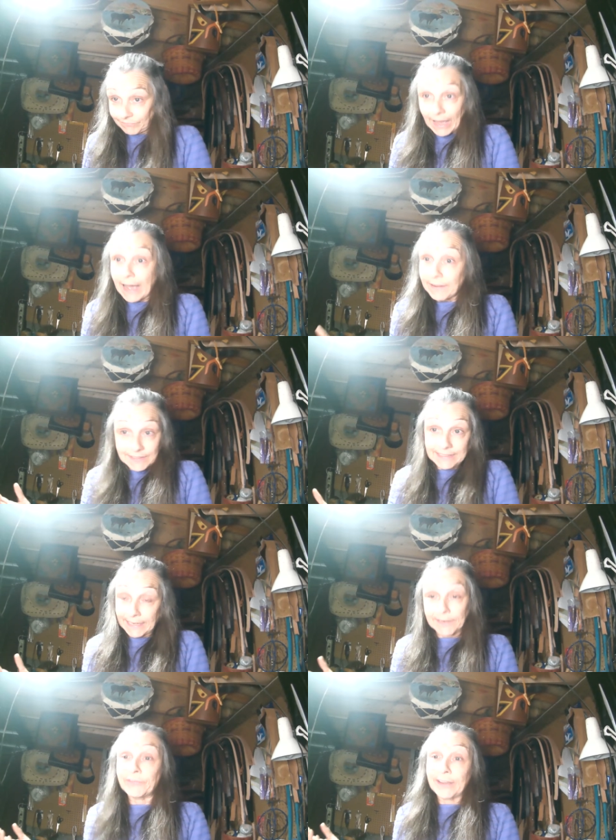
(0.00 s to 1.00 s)
the
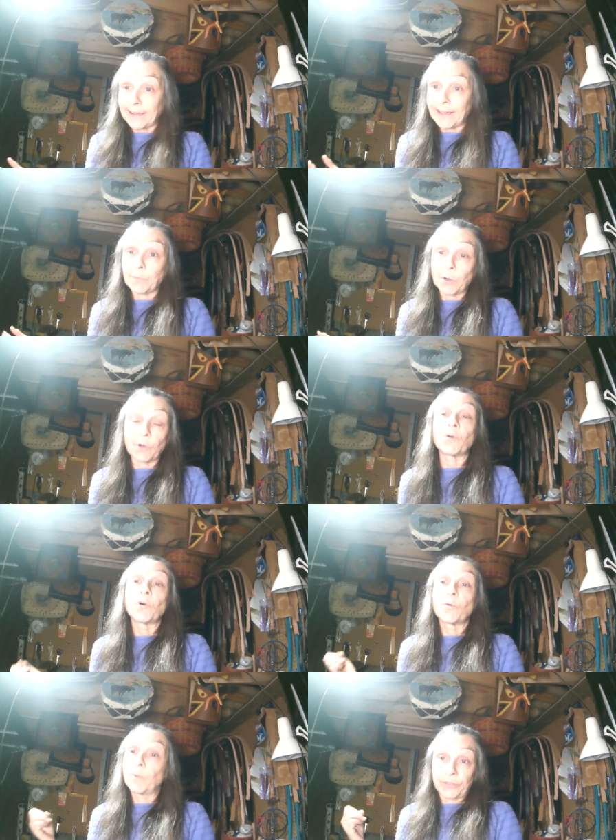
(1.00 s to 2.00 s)
skin of the animal
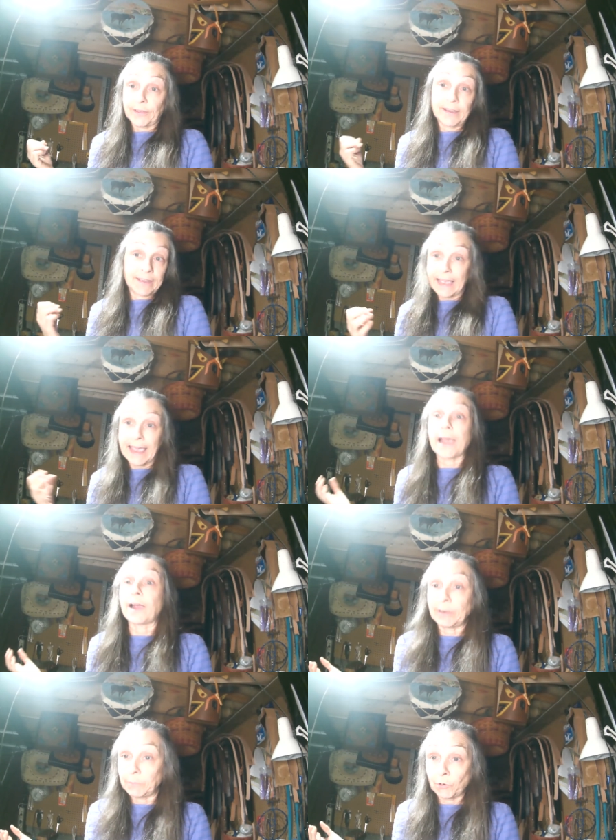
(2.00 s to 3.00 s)
with the hair
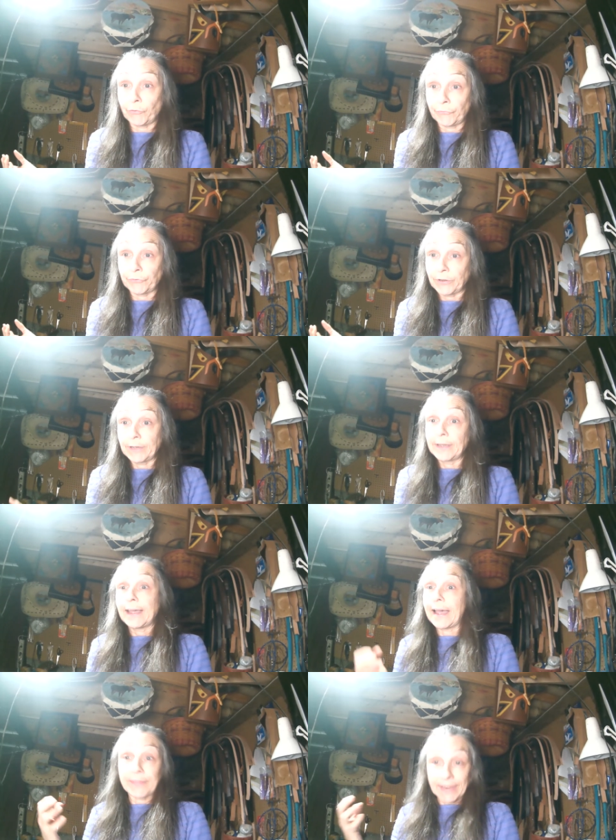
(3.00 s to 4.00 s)
removed
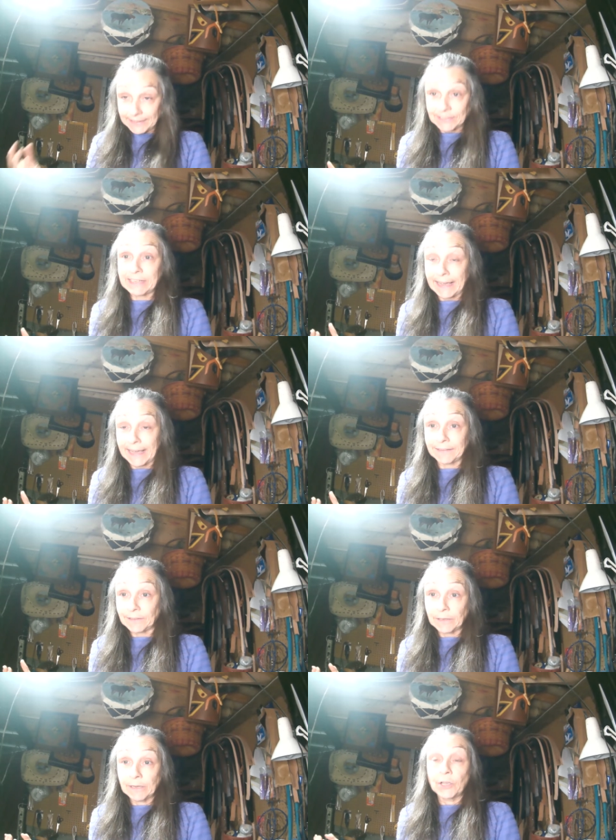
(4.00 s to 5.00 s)
and then it's
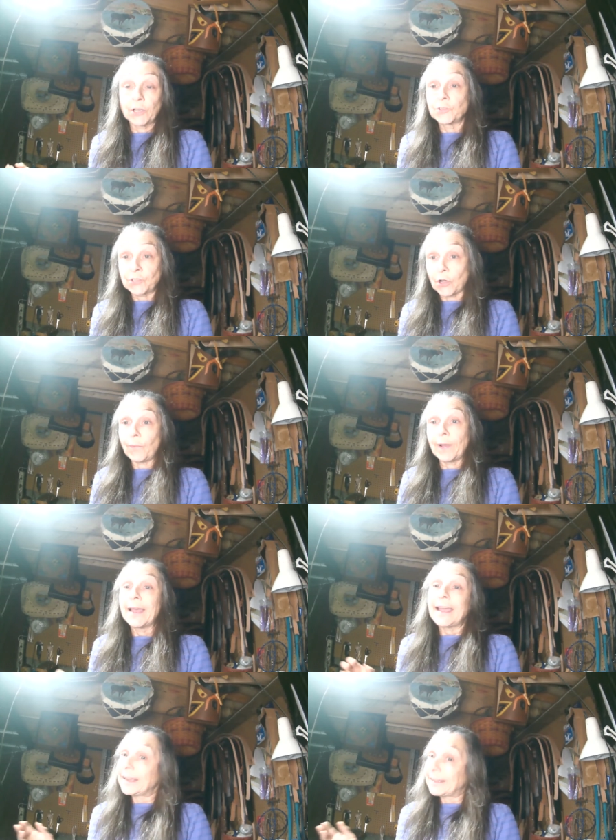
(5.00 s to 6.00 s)
tanned. So
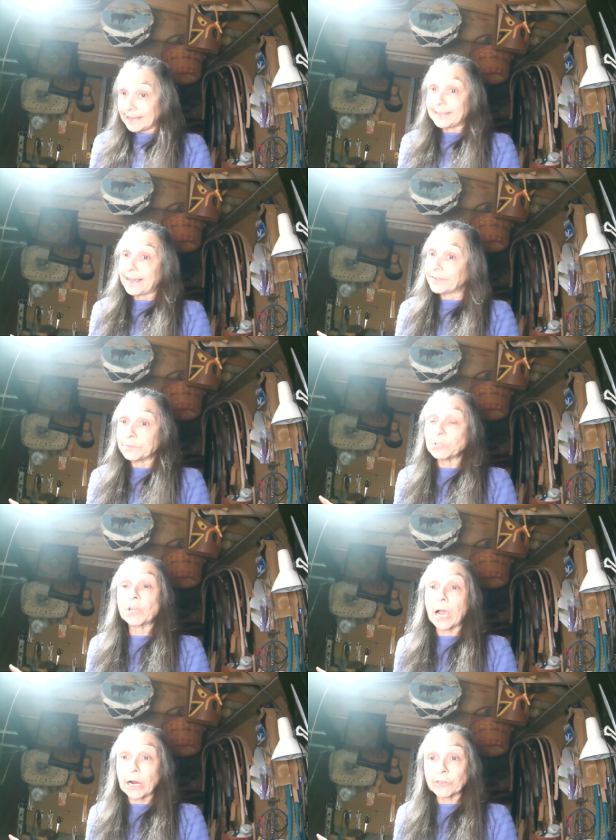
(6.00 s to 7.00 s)
it does have some
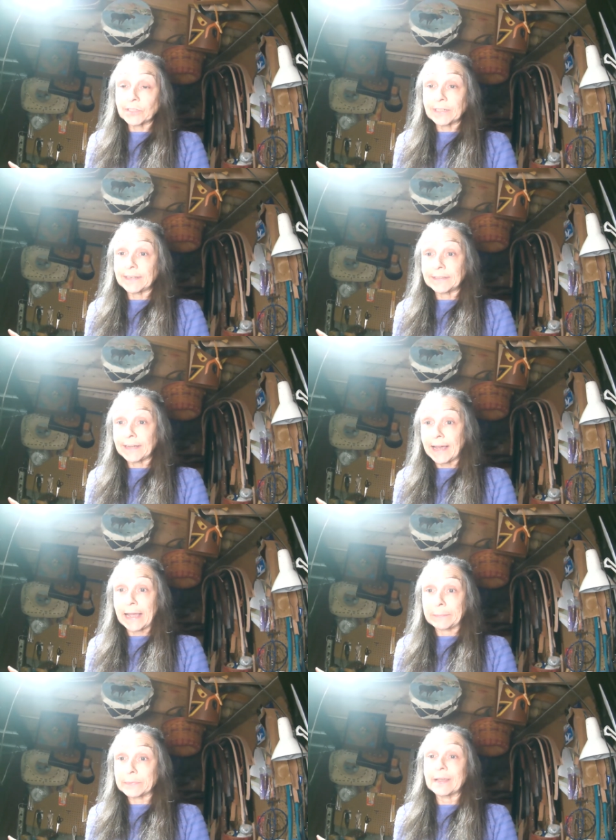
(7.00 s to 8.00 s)
scars in it at
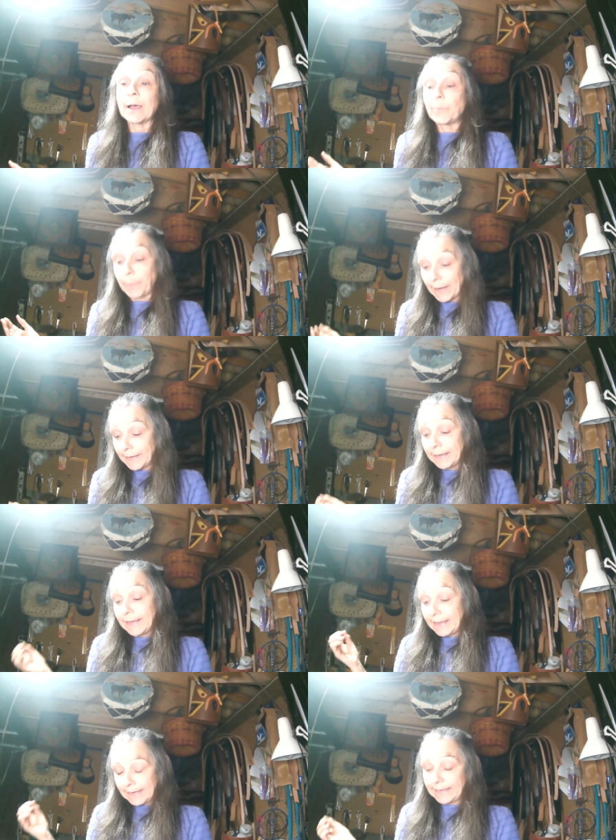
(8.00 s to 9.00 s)
times, but
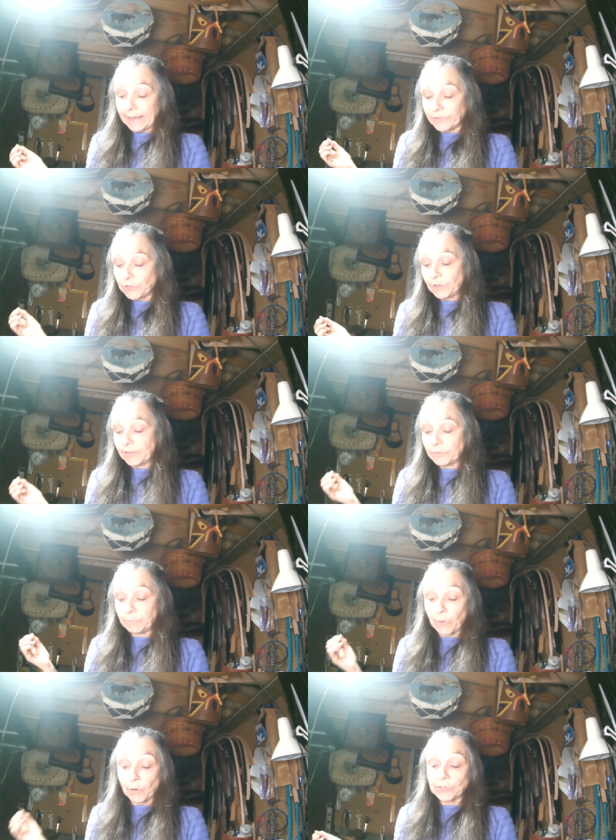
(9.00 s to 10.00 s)
it gives you the
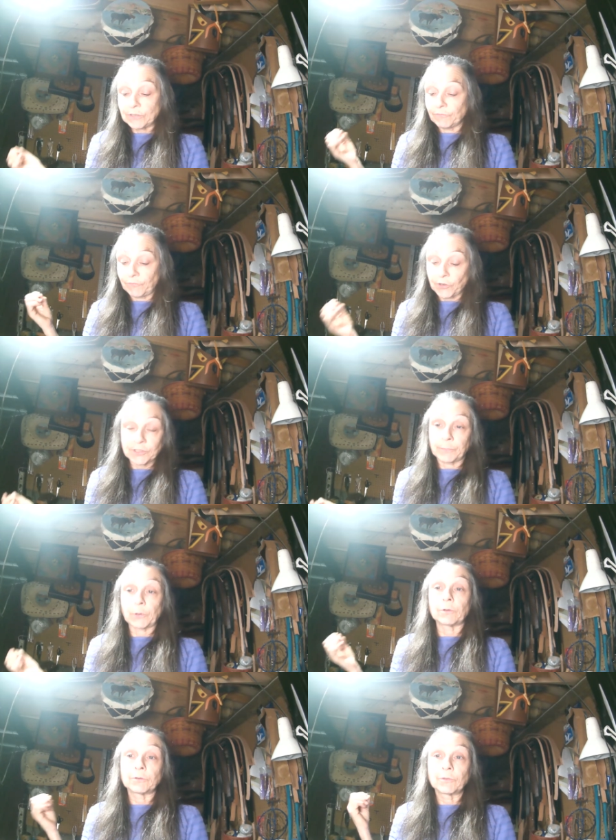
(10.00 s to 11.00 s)
most
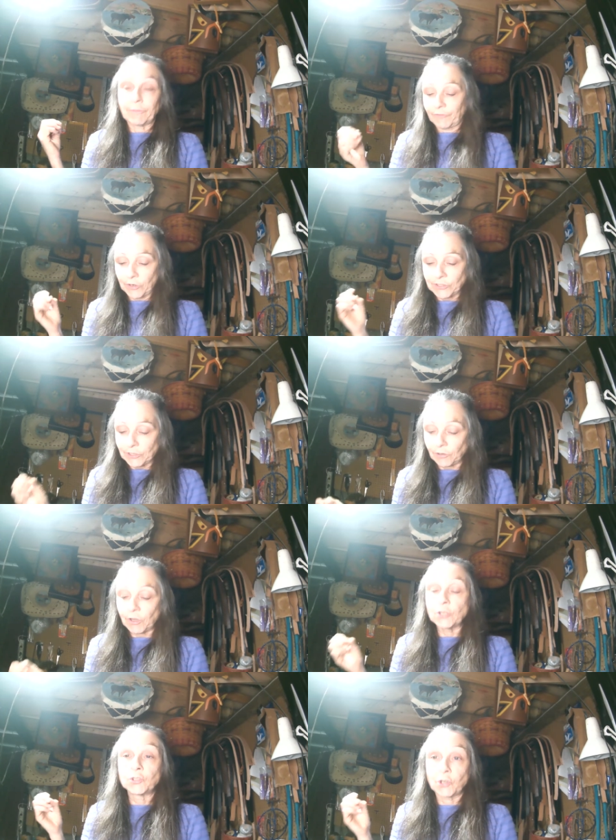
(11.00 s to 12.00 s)
versatile, versatile,
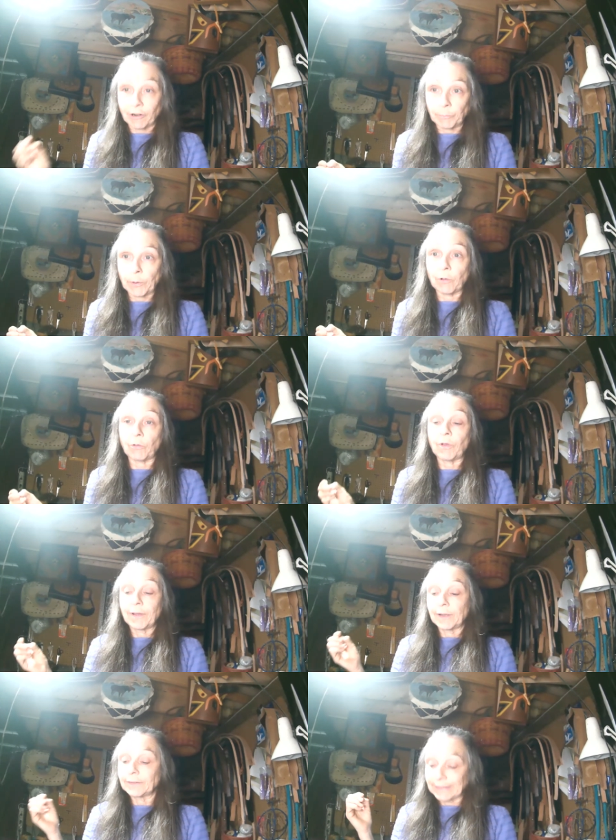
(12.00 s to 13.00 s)
durable
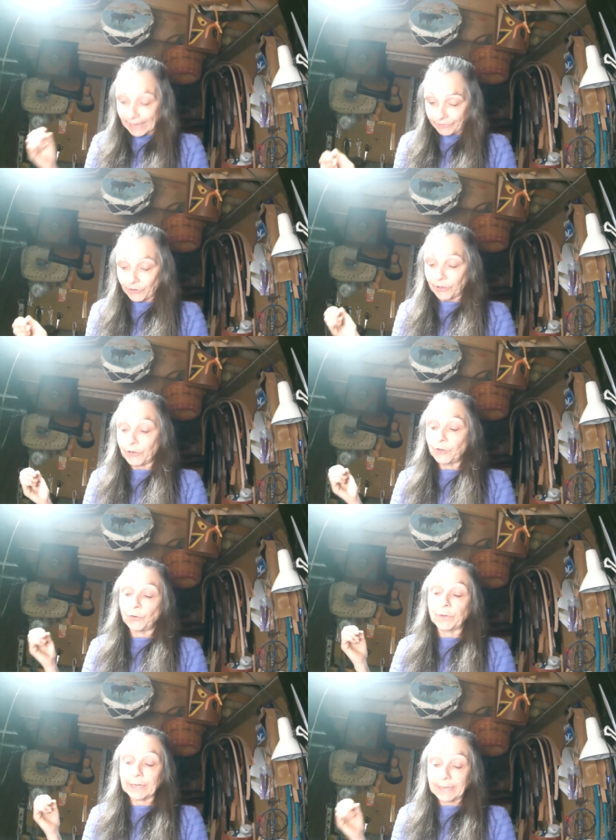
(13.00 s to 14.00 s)
leather
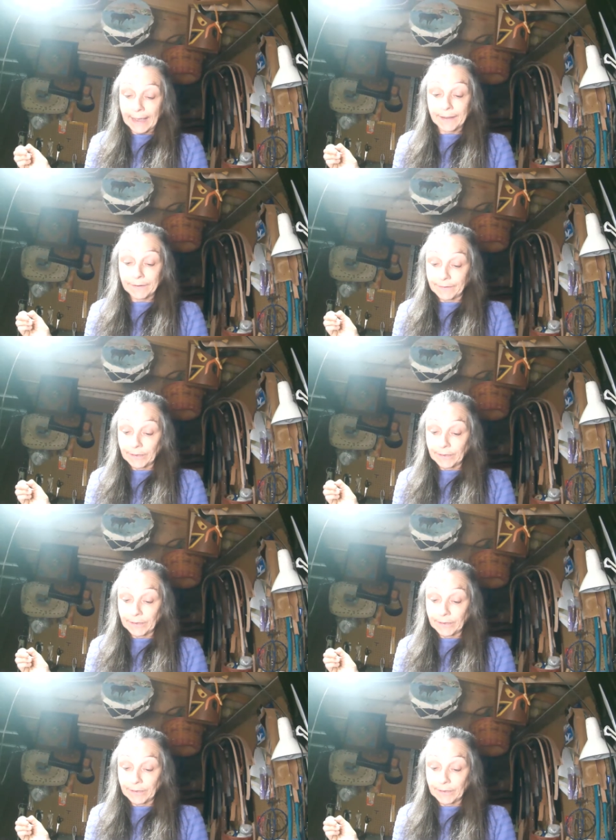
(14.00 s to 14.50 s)
you can get.